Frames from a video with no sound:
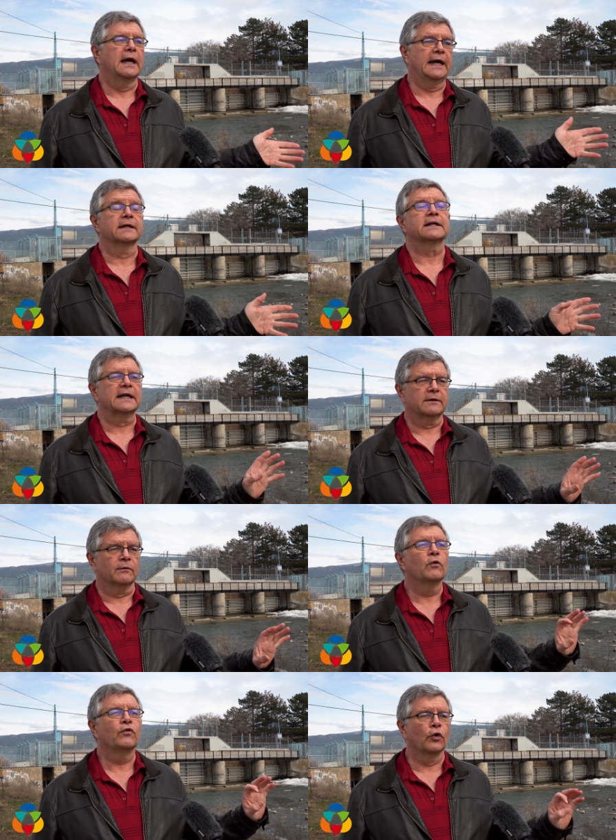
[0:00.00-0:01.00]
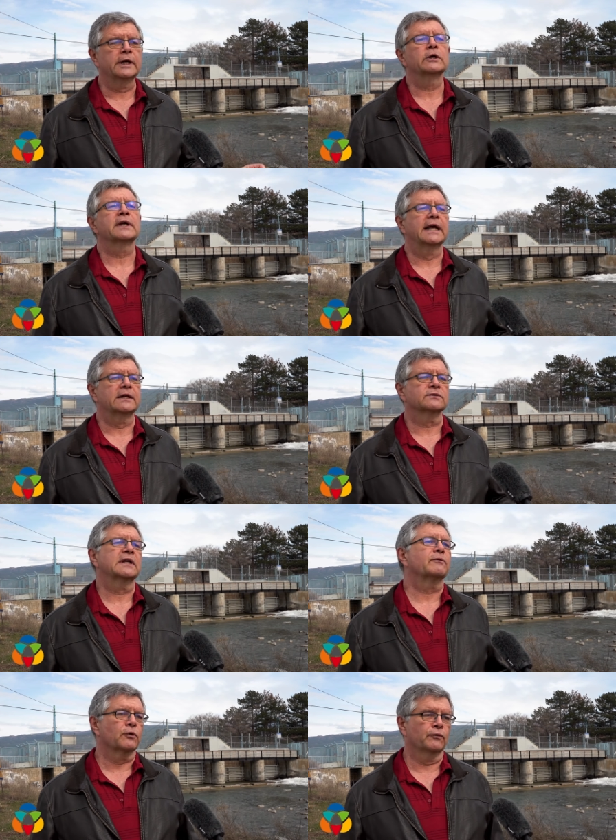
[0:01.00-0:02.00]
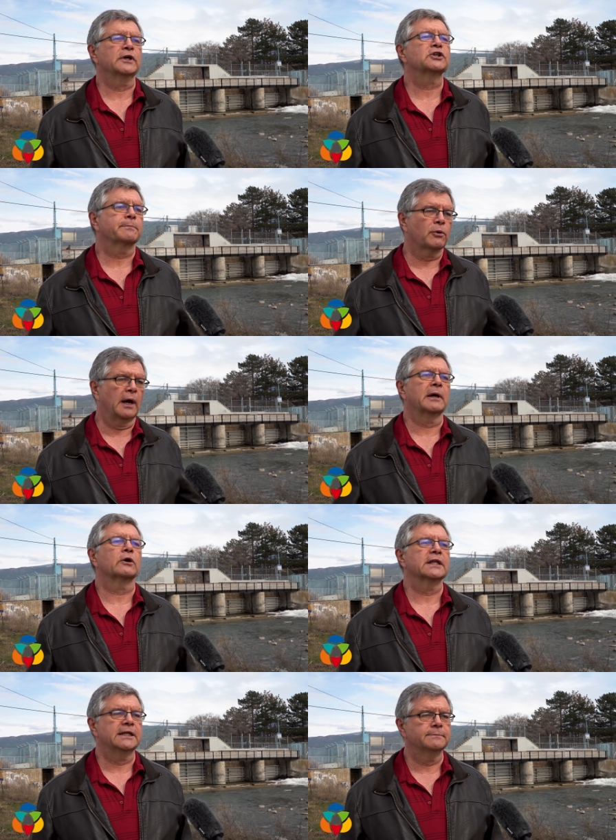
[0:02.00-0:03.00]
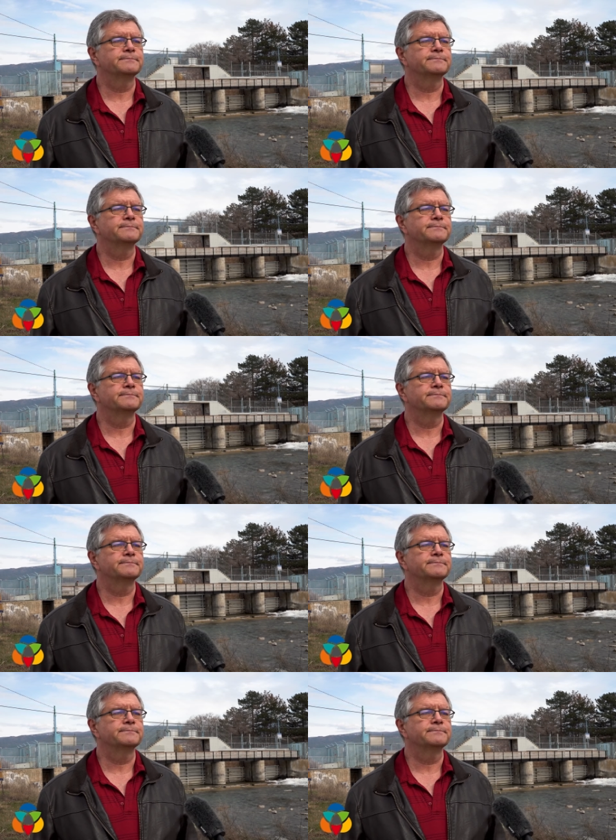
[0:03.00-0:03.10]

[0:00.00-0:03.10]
and again, for irrigators and for fish primarily.